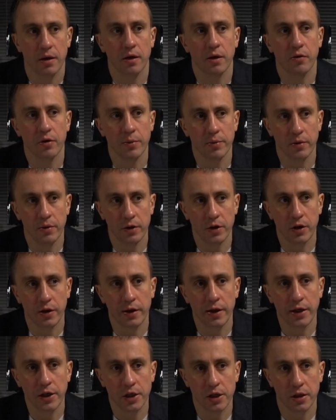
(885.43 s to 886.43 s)
crypto
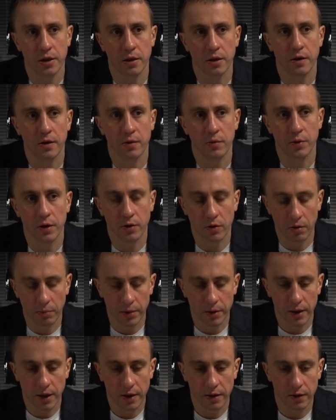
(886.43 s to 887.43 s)
legislation is quite
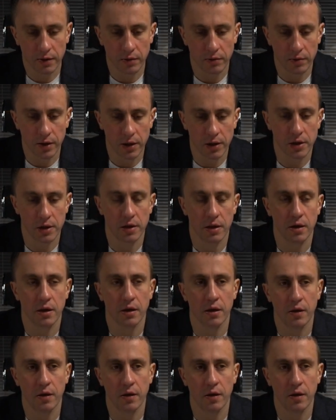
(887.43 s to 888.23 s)
complicated in Russia.